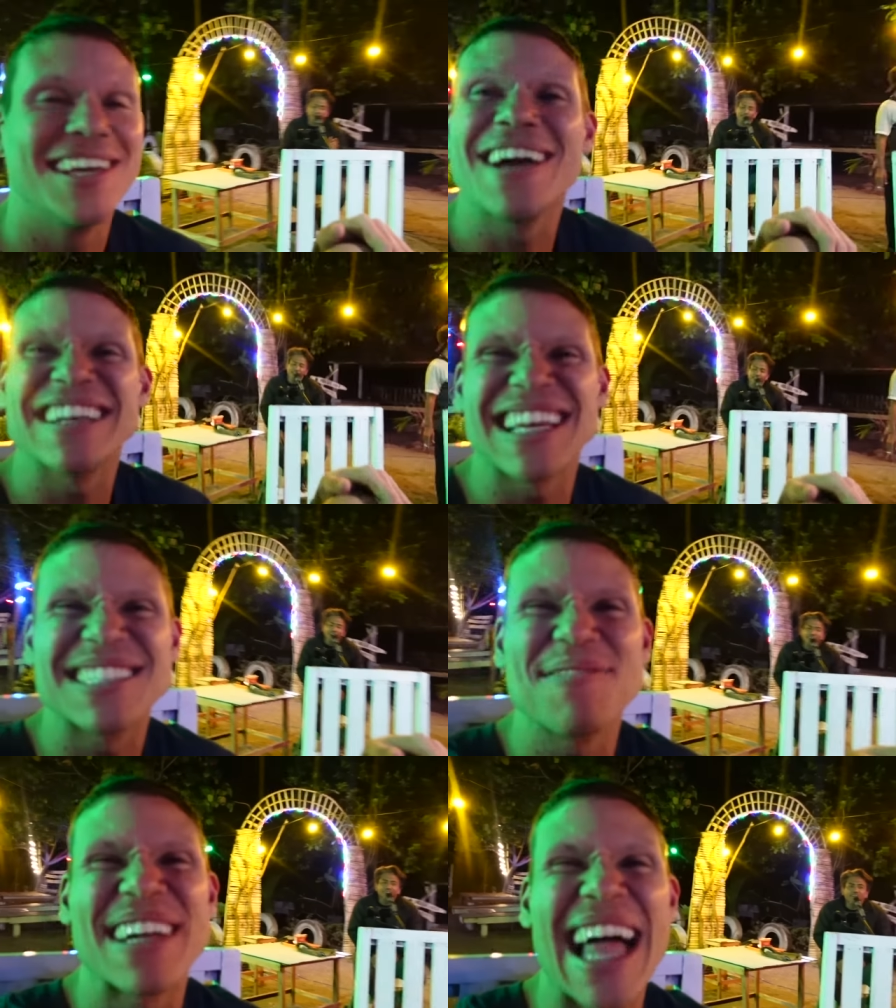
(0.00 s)
You guys like
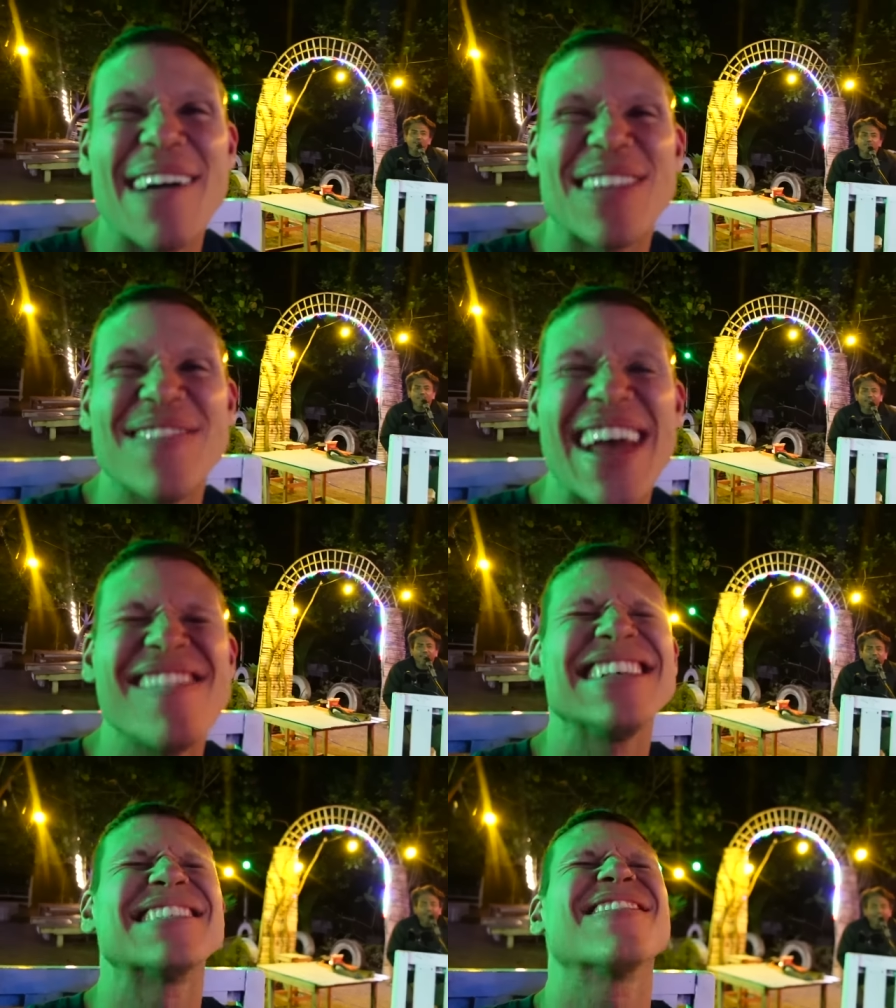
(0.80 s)
some Clapton,
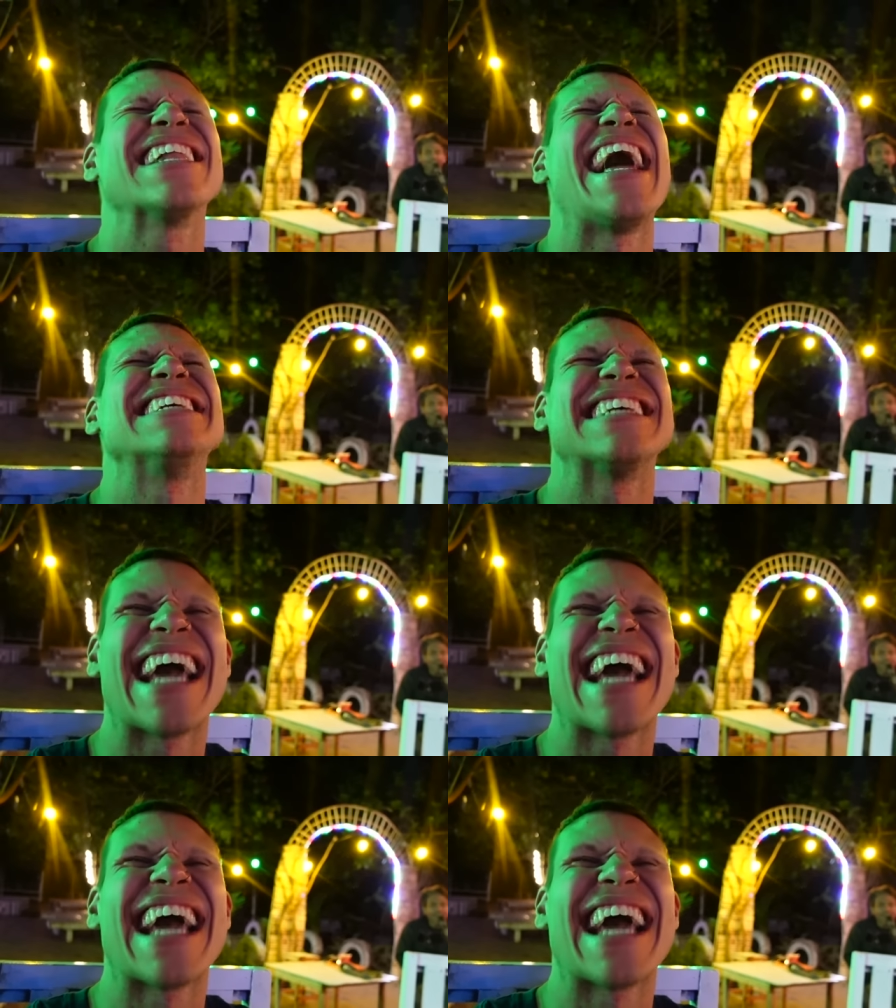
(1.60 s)
baby? Some classic